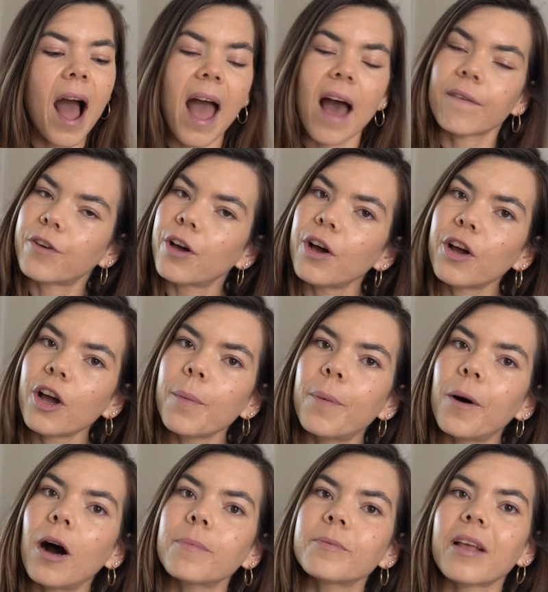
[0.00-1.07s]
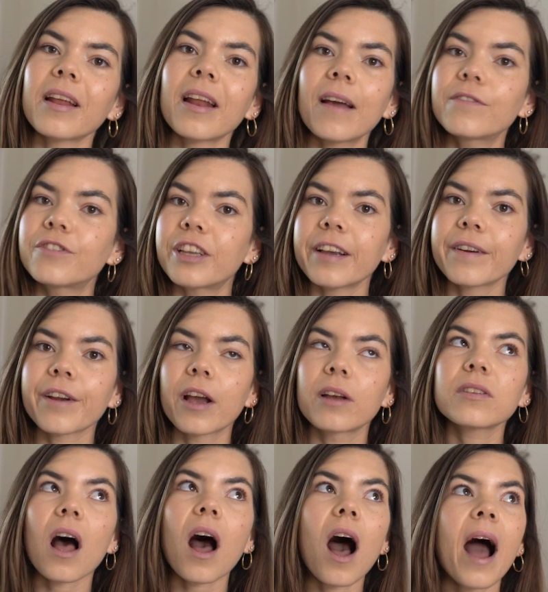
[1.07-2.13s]
I have Cocoa Pops and I have
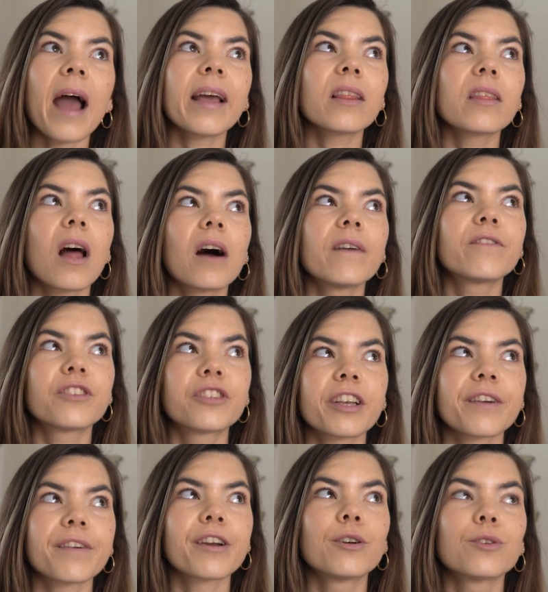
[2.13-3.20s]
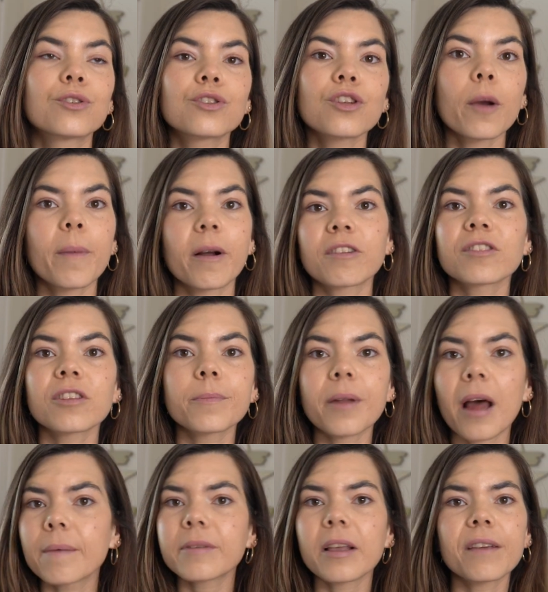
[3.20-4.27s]
Cheerios. I love Cheerios so much.
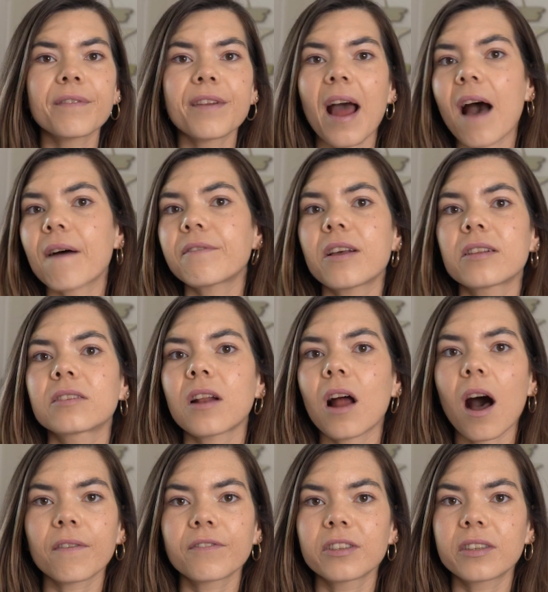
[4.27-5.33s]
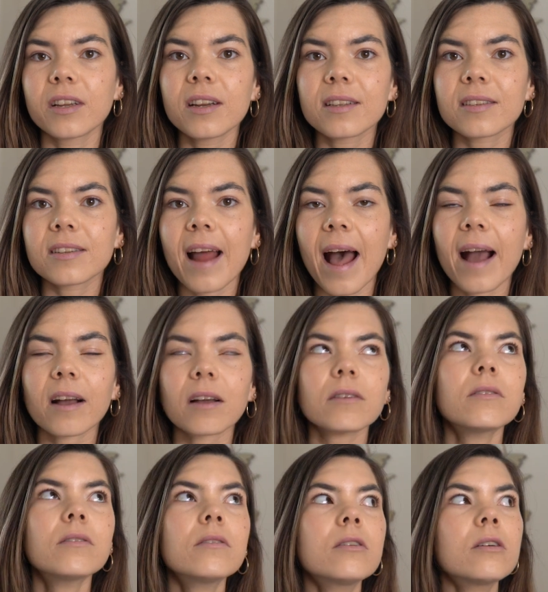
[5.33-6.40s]
Sometimes I even have it as an after dinner snack.
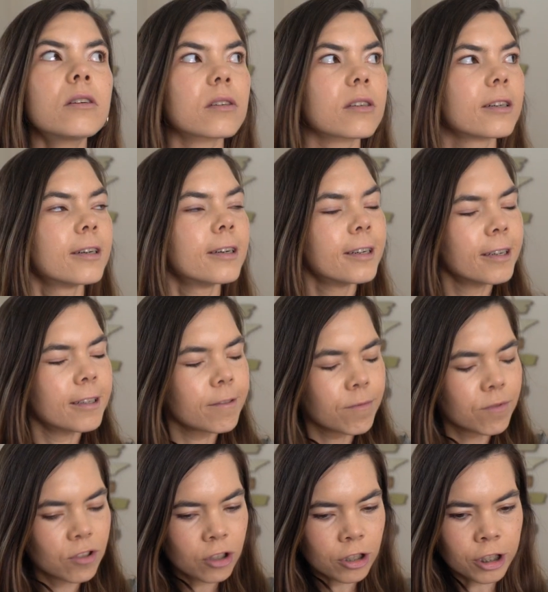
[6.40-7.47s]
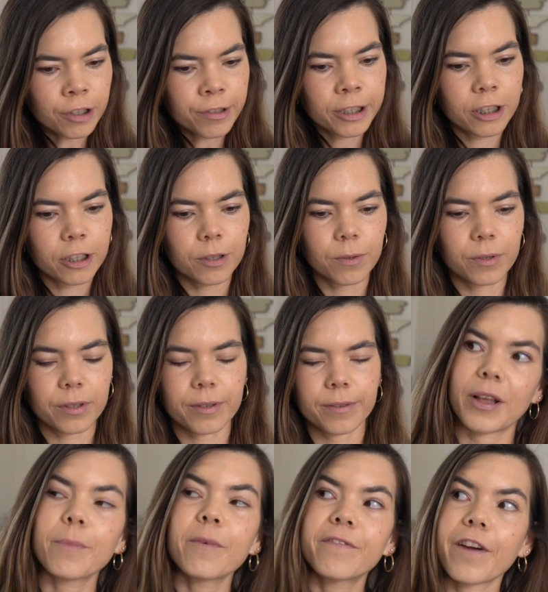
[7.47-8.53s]
Ugh, Cheerios.
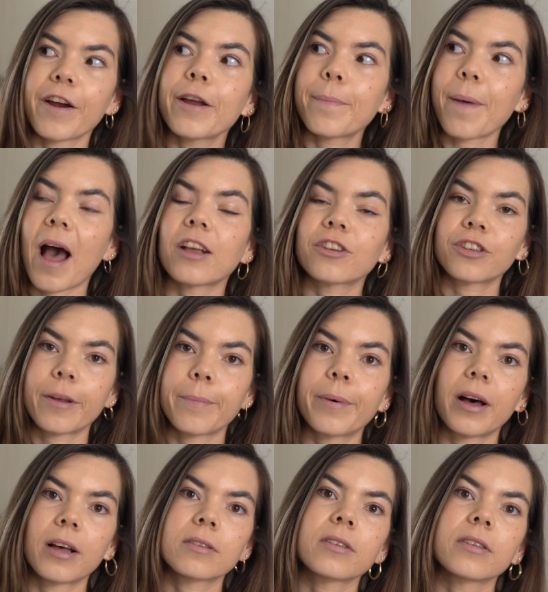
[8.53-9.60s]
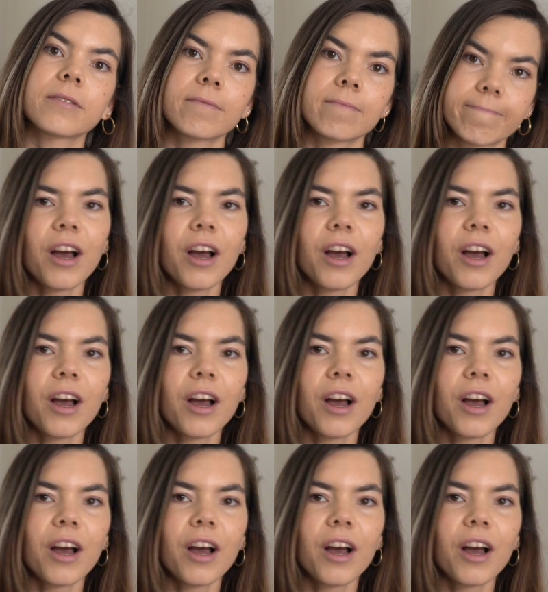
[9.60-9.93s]
I'm a very passionate person.